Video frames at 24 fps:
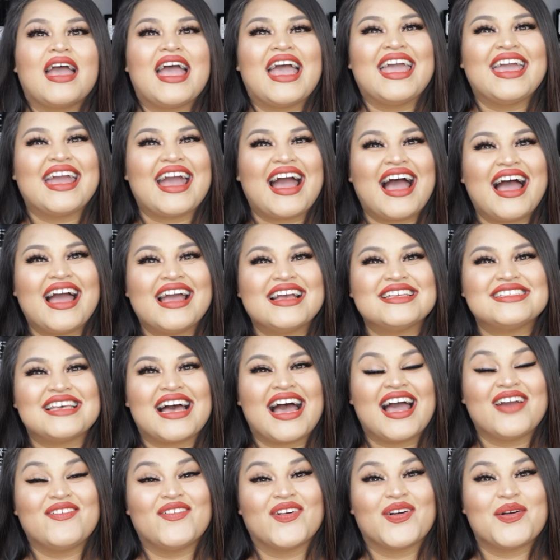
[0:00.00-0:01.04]
Hey guys,
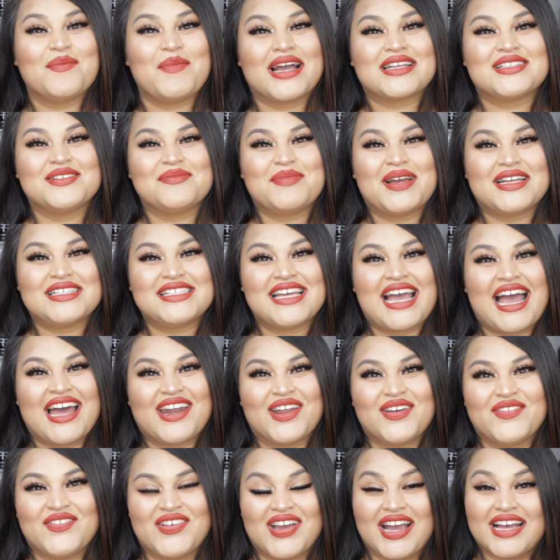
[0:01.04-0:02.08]
hi, welcome back to my channel.
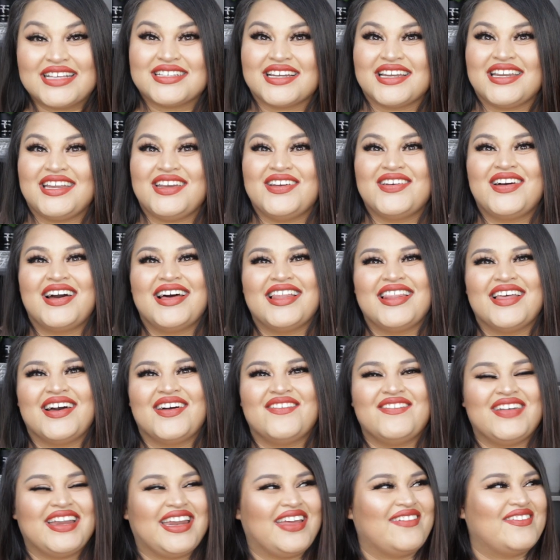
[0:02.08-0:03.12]
If you guys are new, hello,
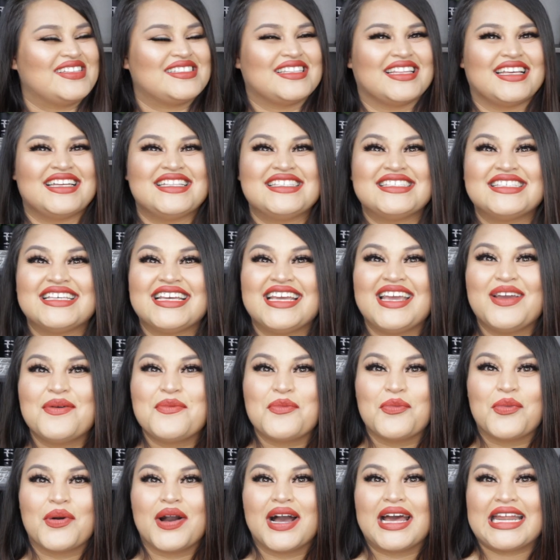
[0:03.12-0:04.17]
my name is Lindsay.
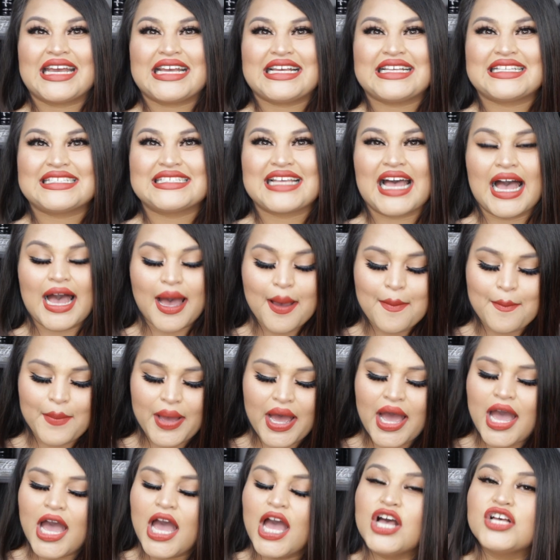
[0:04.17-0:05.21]
What is up?
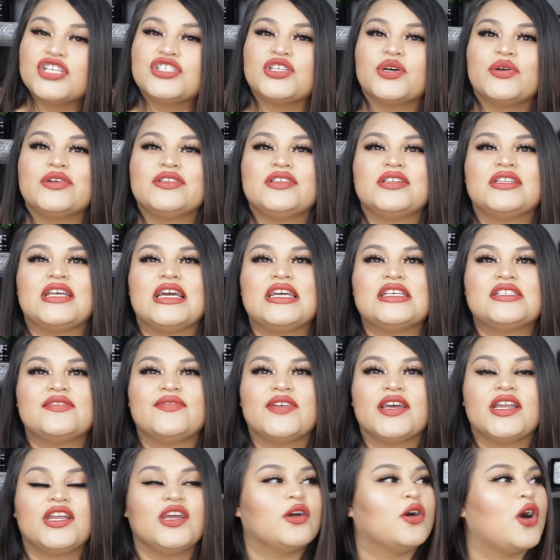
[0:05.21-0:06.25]
So in today's
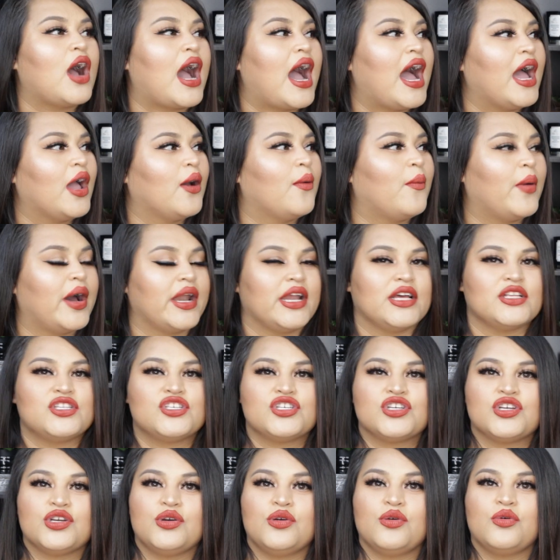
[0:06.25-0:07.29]
video, I wanted
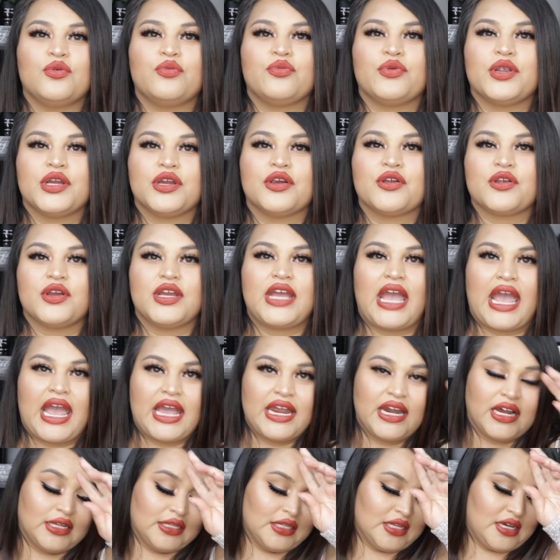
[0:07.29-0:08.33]
to recreate
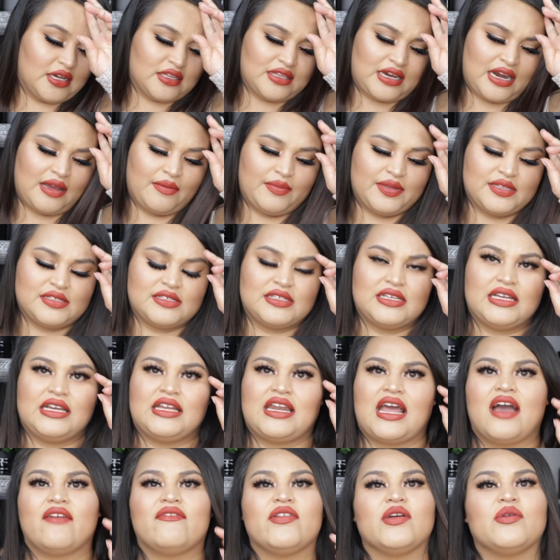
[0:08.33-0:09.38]
a look that I've been seeing
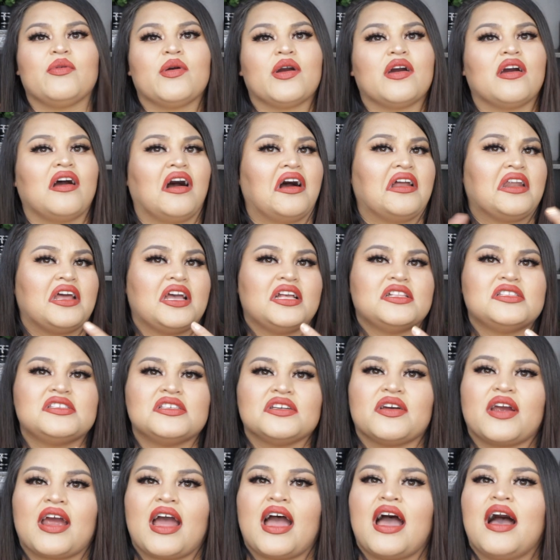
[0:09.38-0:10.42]
everywhere on
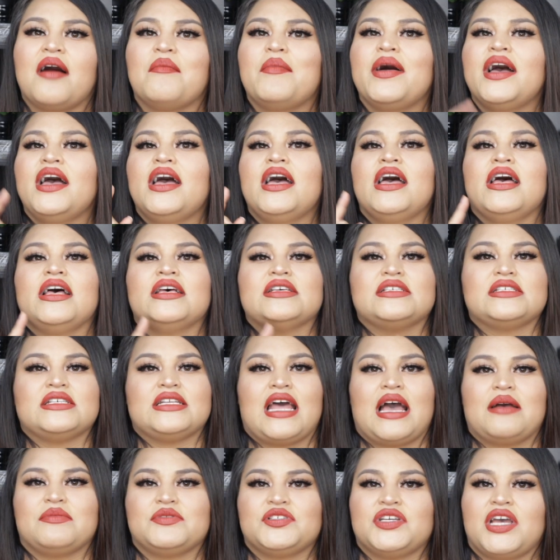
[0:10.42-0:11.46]
Instagram,
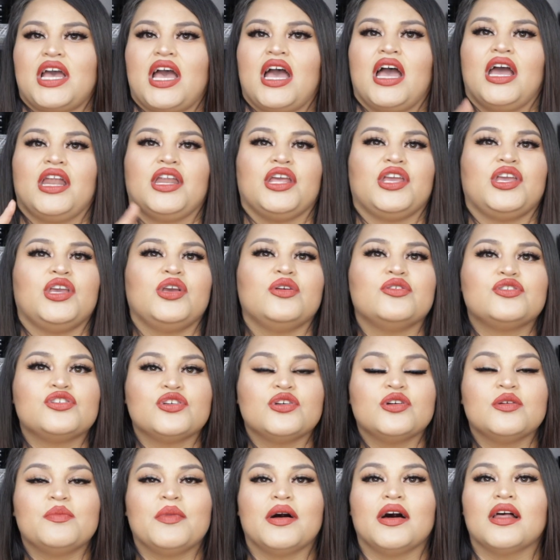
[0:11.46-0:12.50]
Snapchat,
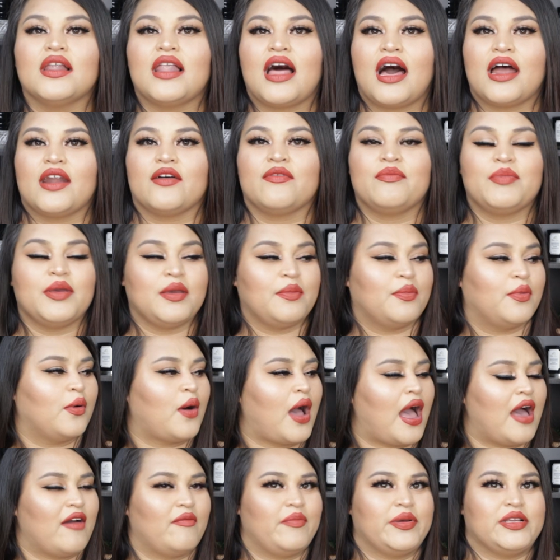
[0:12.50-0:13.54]
YouTube. A lot of people
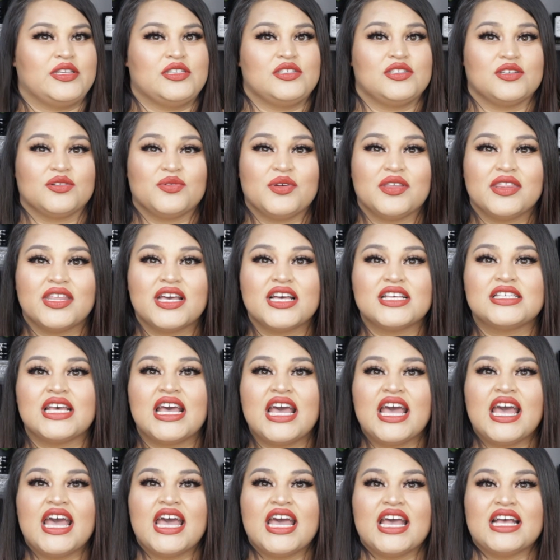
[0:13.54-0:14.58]
have been doing this.
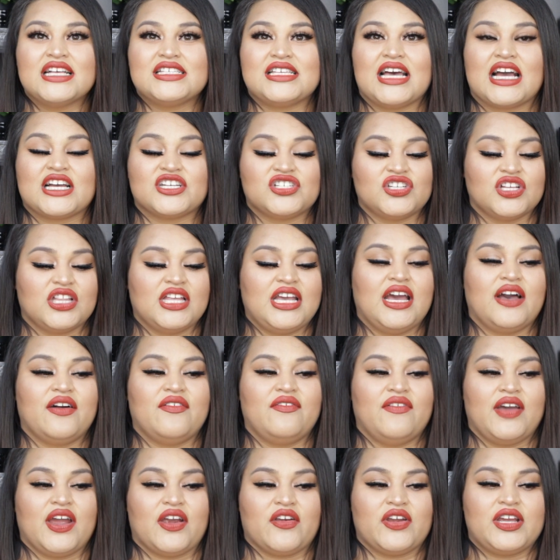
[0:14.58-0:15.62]
It's actually a
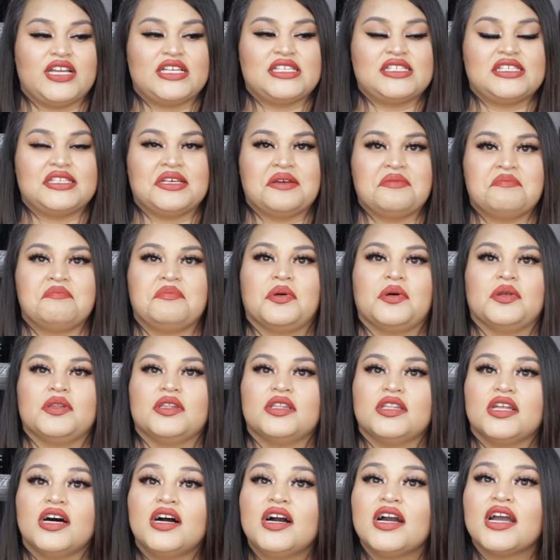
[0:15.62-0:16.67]
very simple
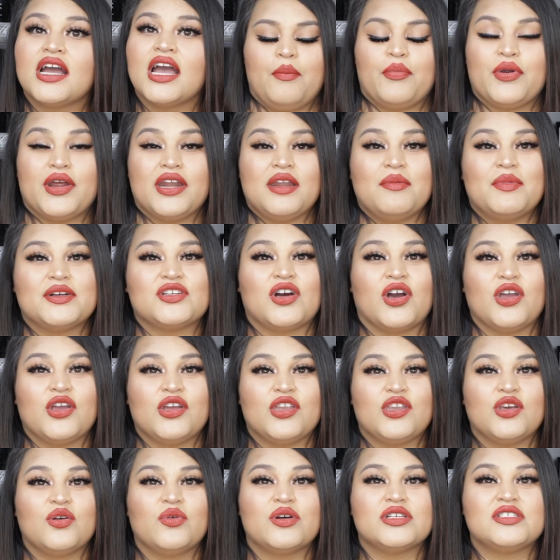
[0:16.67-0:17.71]
look. Pretty much all you
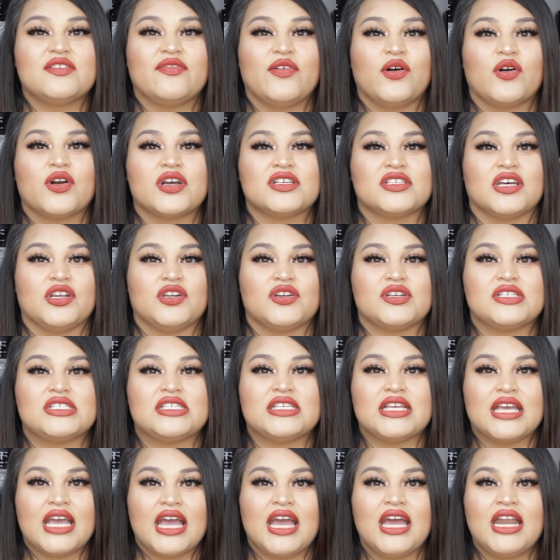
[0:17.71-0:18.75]
do is focus on your
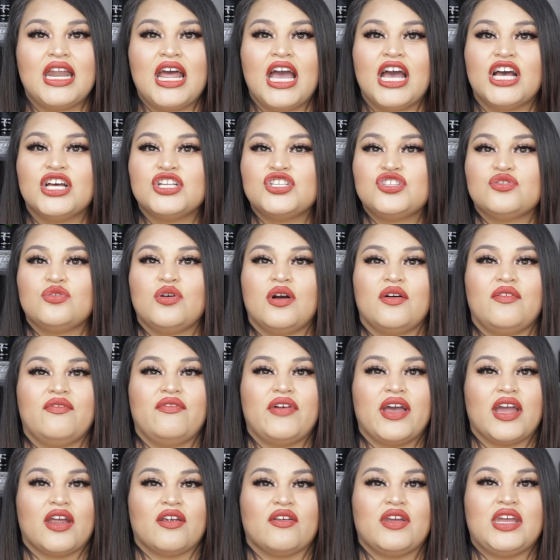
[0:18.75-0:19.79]
skin, do a
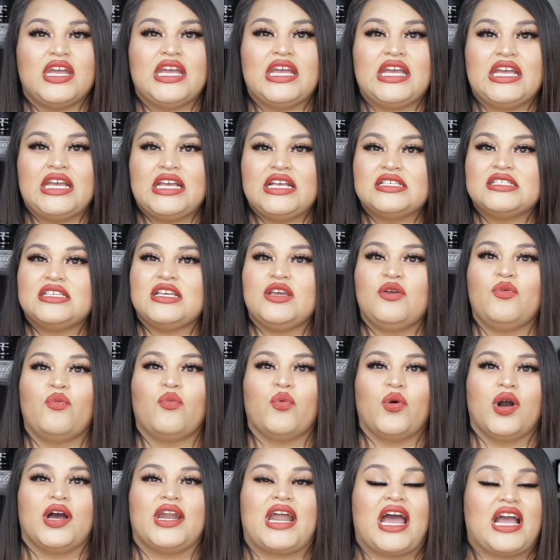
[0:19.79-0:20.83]
very easy
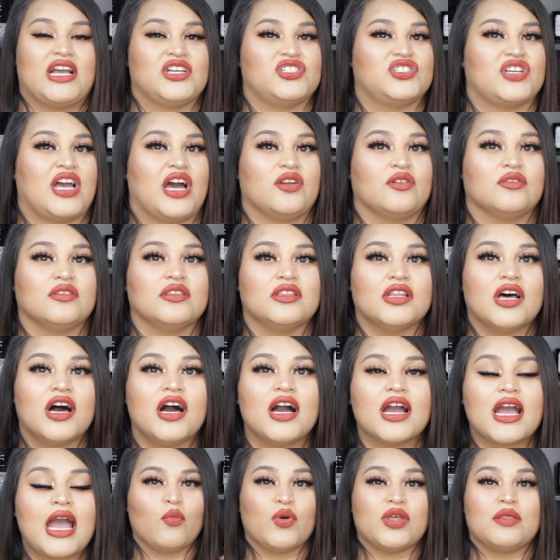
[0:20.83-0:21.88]
one eyeshadow
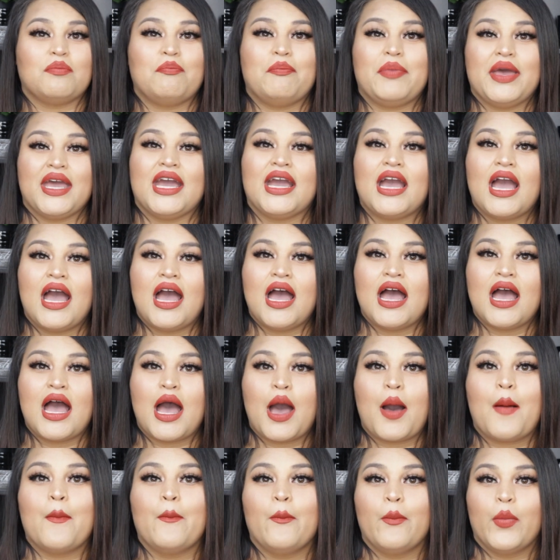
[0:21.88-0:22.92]
look with big,
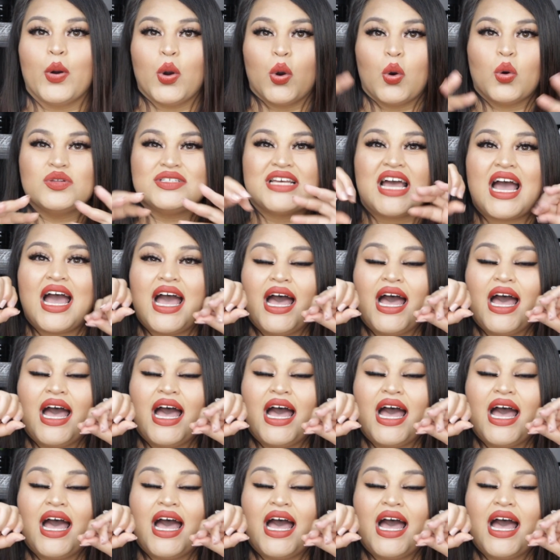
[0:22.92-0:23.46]
bold